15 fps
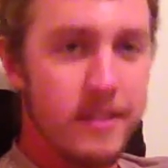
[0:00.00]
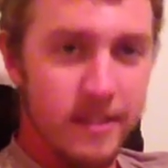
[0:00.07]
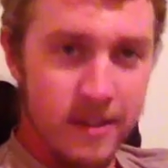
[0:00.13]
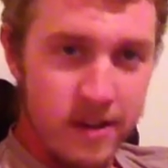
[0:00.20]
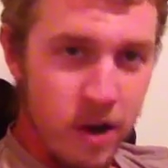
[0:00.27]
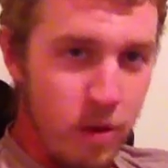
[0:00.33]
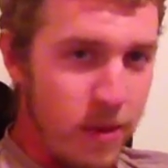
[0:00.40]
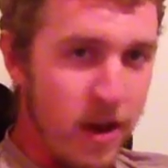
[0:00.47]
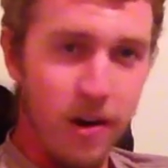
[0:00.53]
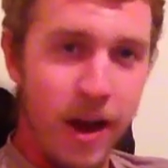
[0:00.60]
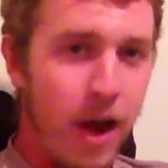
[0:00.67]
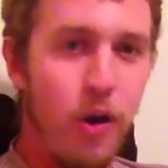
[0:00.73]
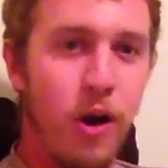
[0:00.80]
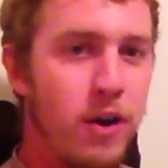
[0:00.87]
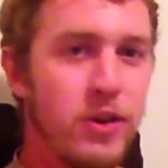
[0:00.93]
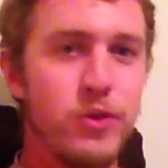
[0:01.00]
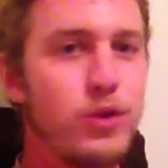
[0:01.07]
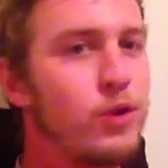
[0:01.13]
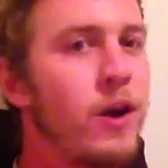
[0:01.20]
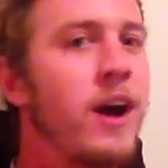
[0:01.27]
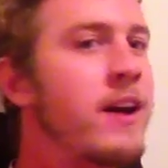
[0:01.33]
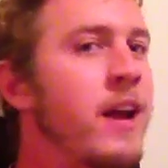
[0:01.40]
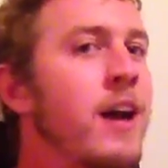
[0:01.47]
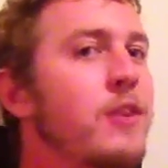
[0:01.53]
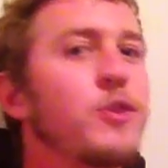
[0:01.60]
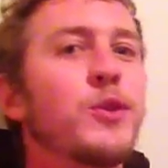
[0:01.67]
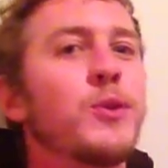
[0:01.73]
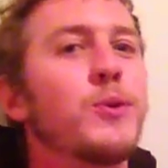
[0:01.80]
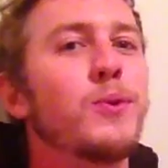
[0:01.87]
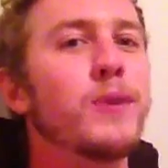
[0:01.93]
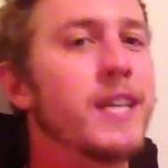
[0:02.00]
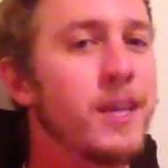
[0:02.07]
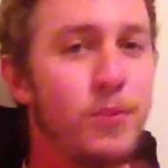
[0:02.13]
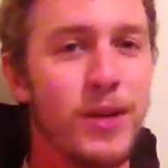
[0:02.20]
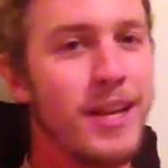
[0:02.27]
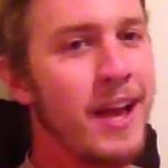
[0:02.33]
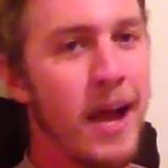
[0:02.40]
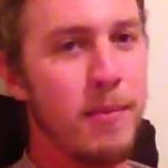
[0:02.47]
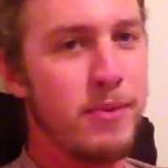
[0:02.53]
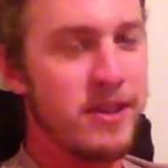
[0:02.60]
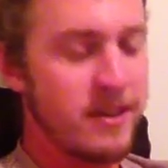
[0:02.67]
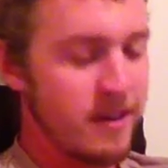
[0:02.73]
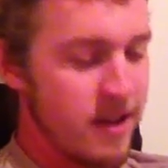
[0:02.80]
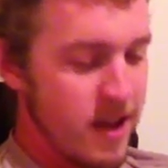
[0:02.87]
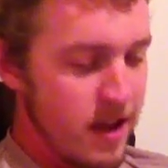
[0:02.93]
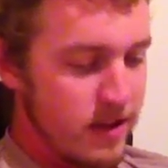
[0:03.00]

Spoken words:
No matter how hard you try not to, it will happen.